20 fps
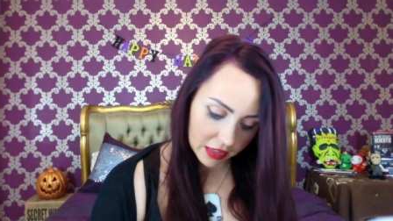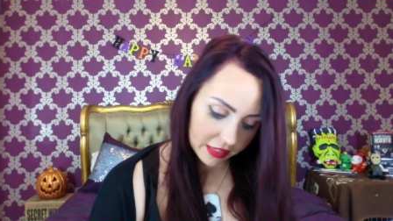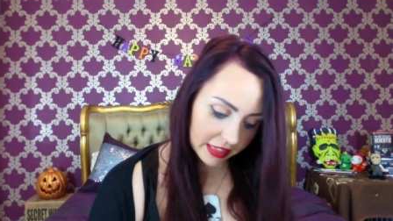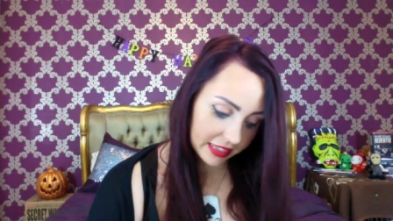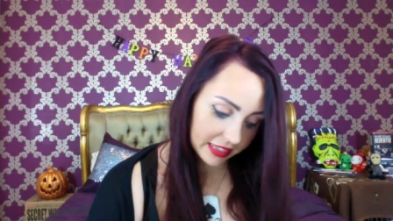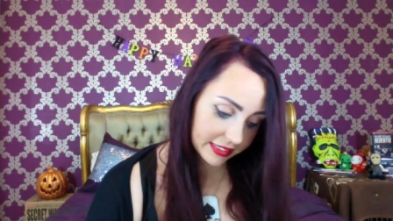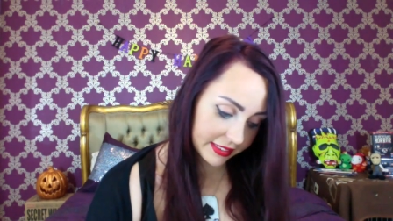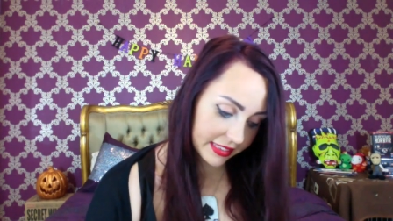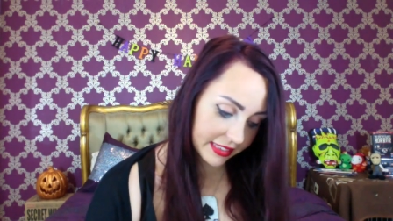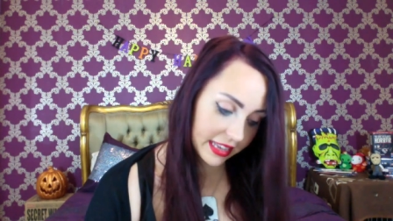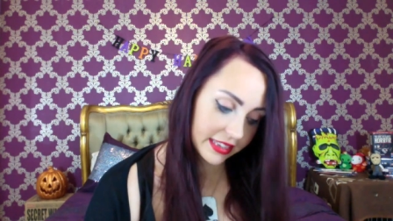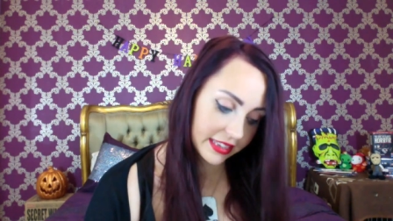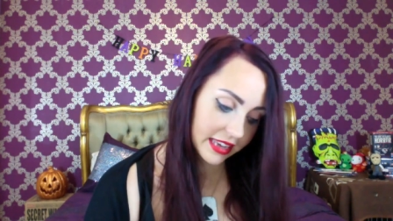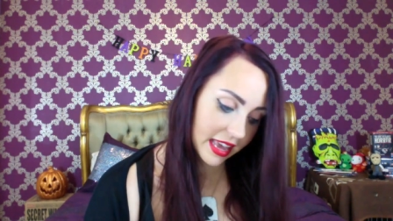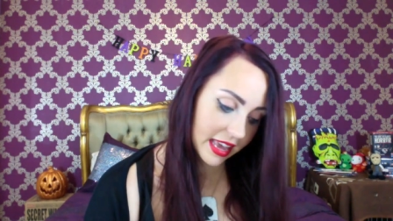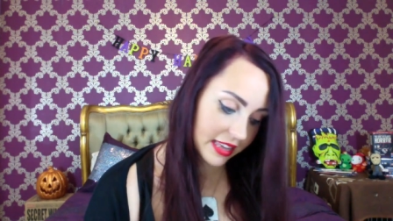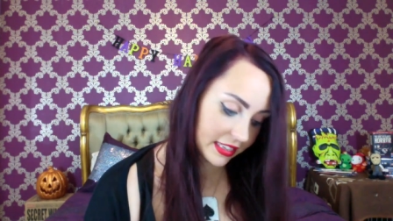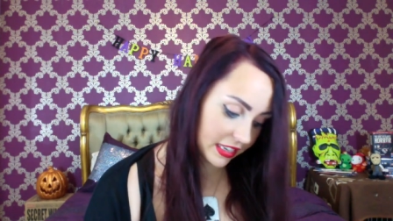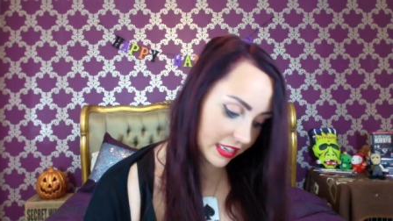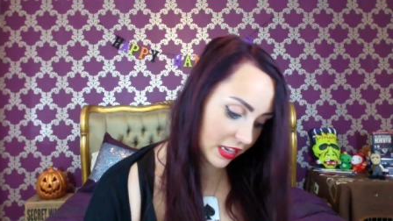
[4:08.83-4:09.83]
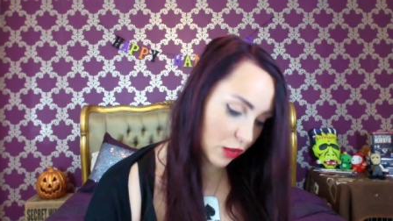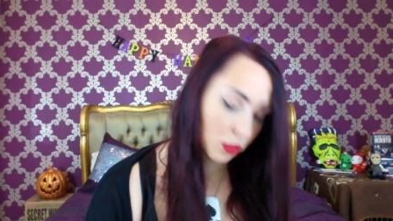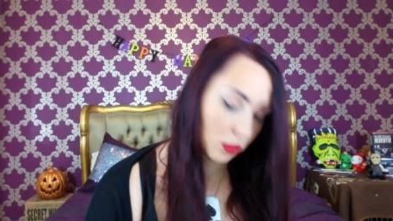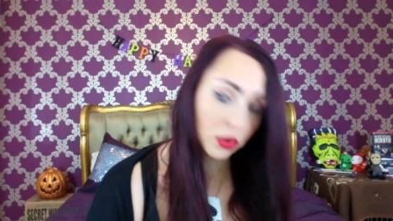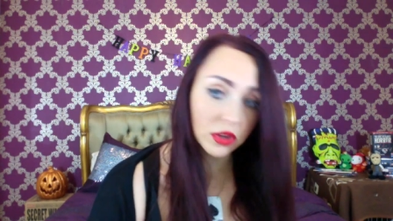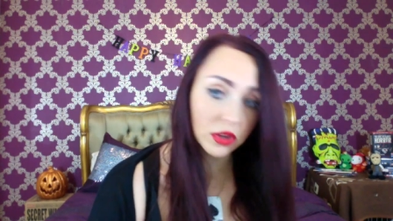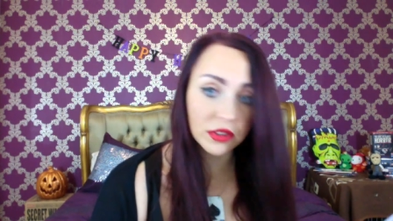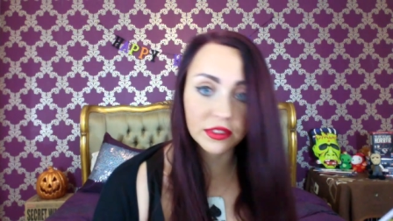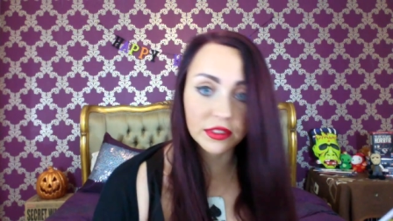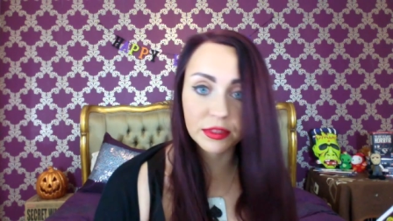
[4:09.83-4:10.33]
It said Eddie
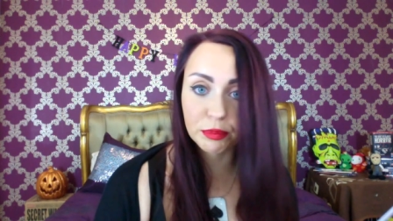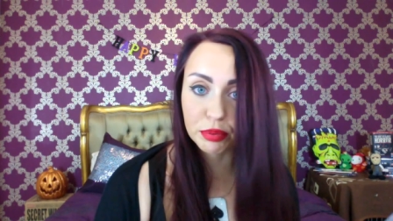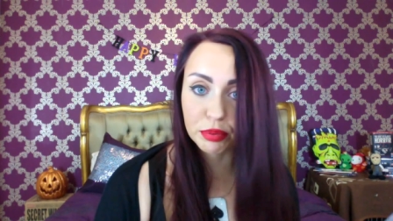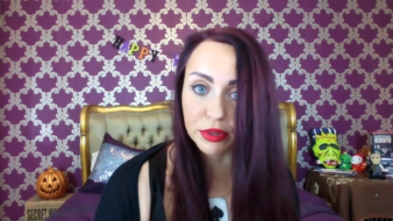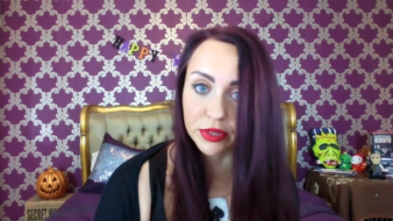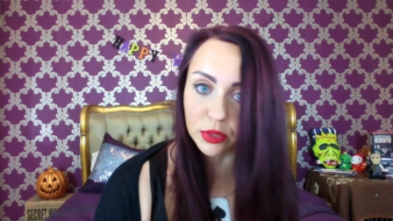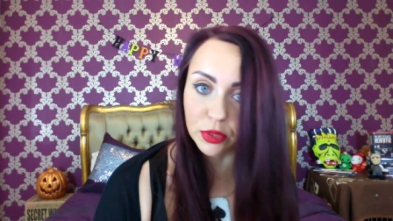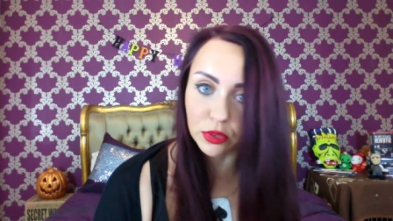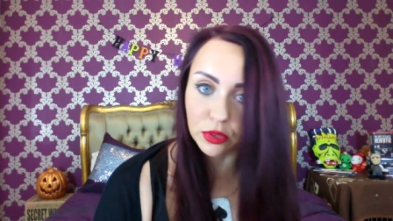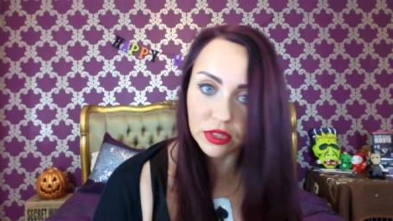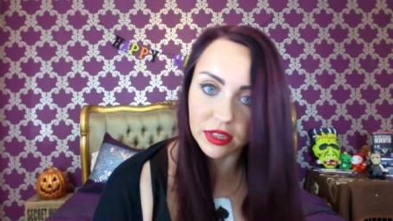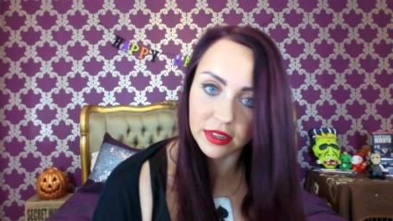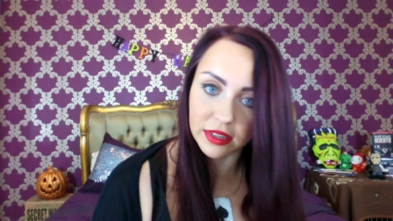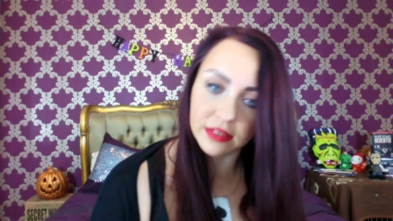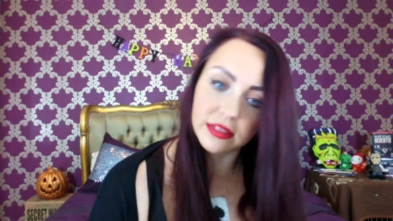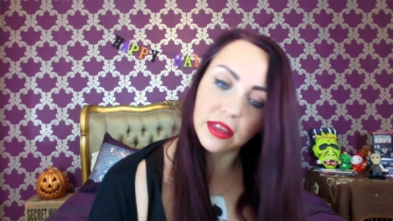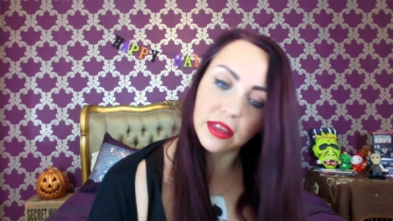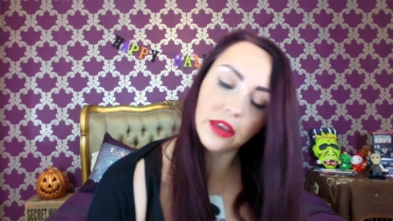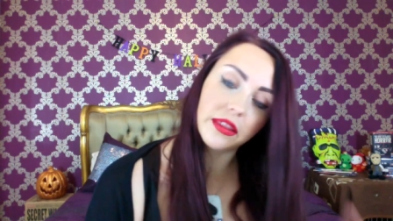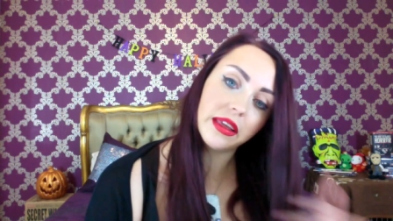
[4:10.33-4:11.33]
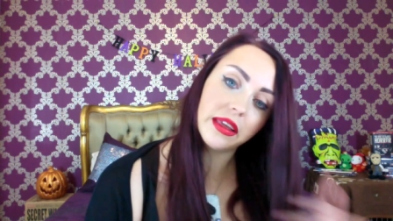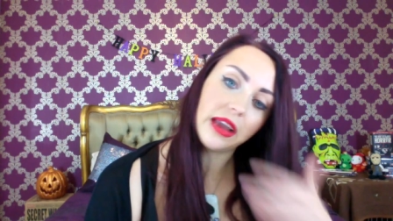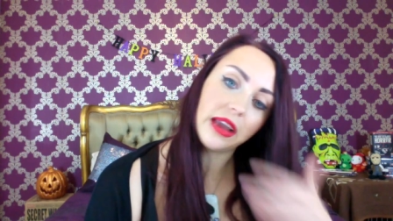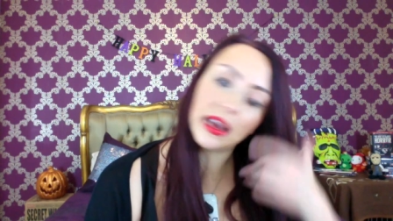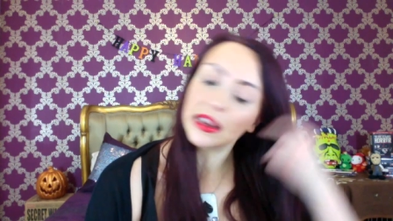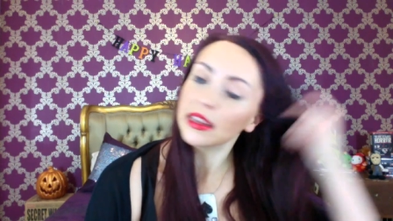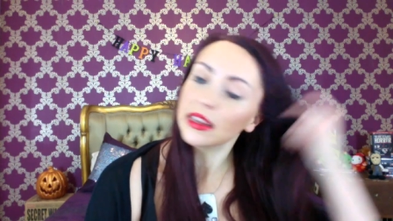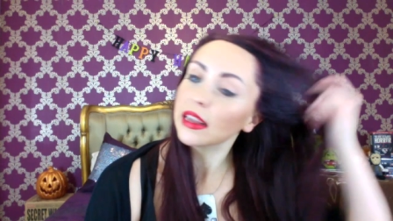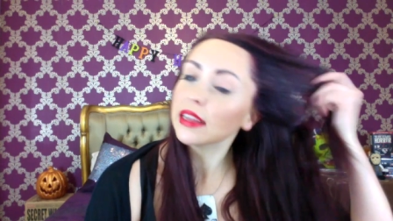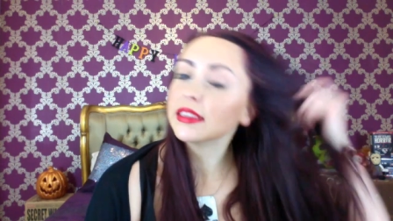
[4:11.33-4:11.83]
was pre-order, so they
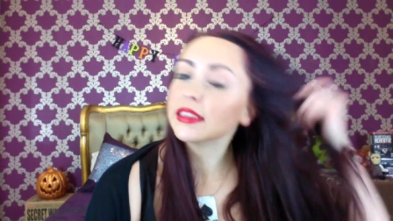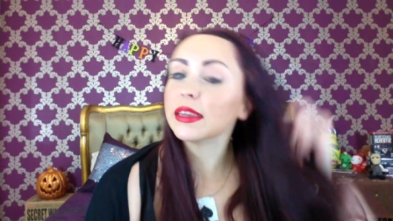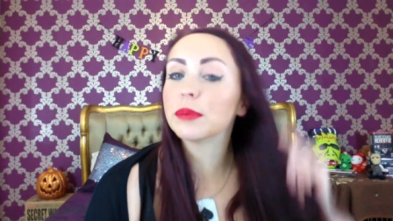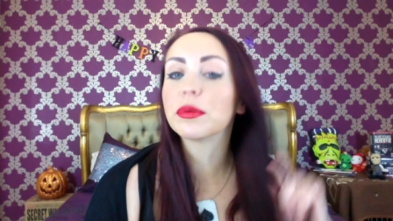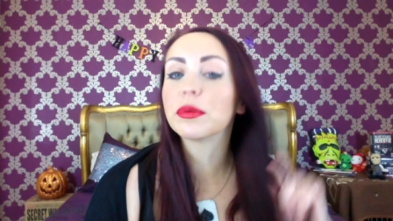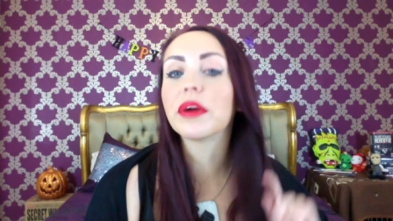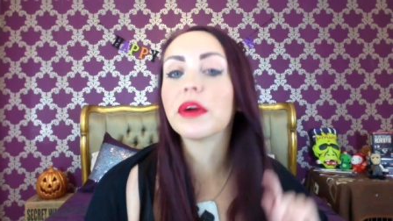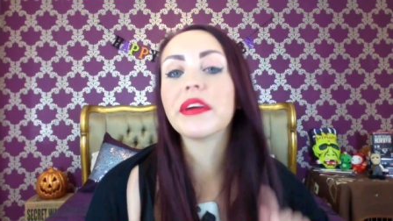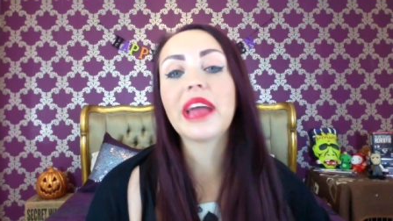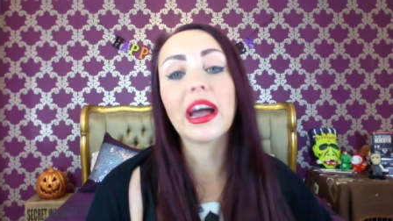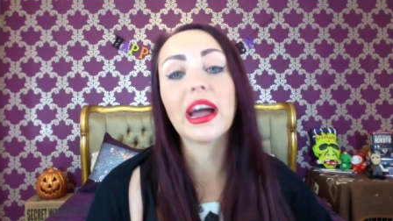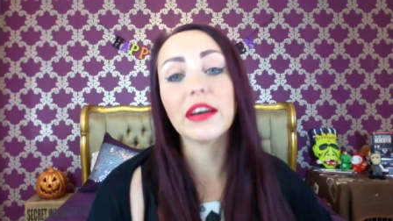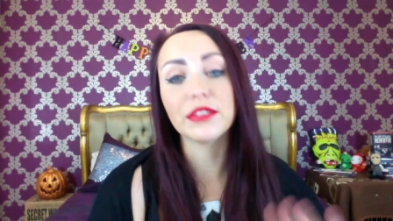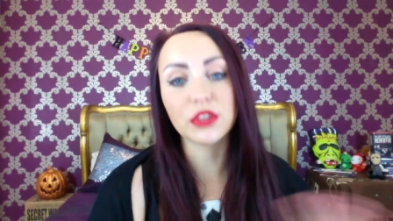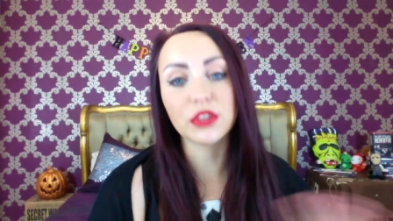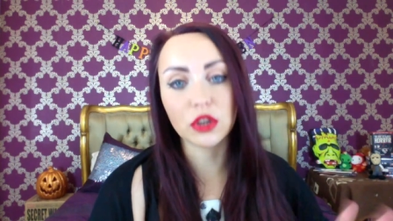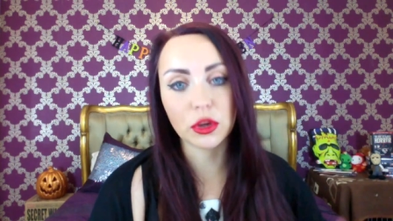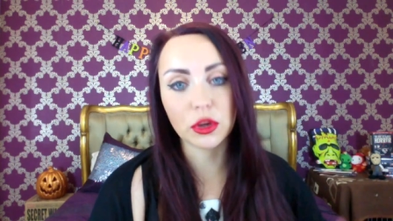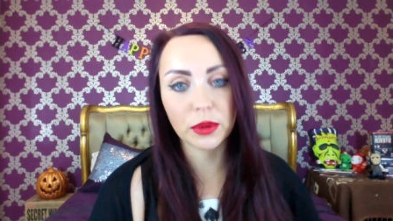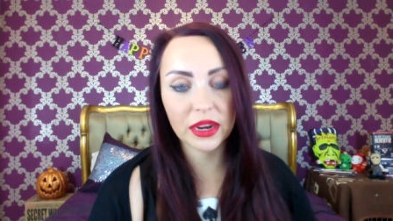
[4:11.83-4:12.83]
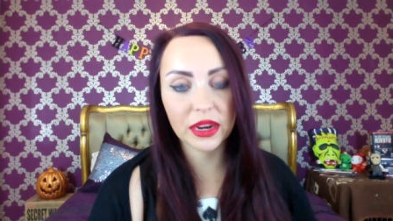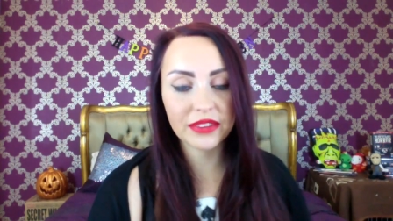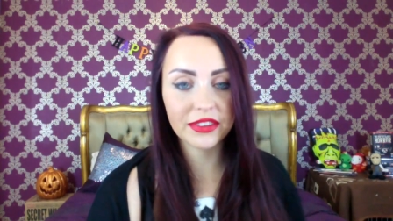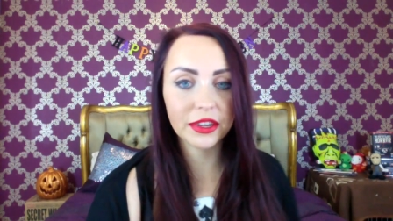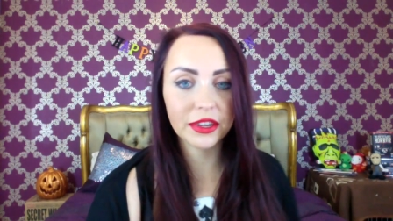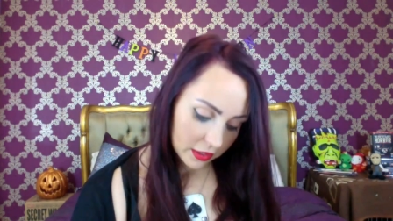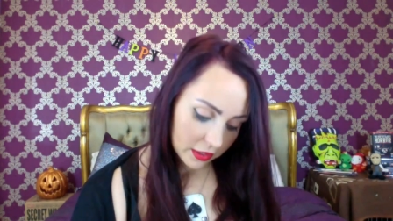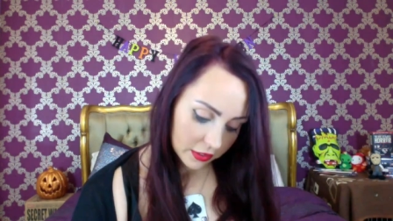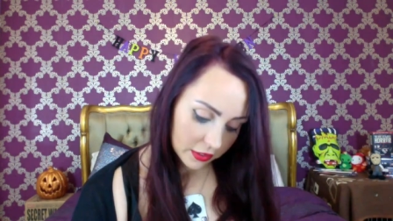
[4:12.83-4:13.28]
had it like temporary out of stock, whatever.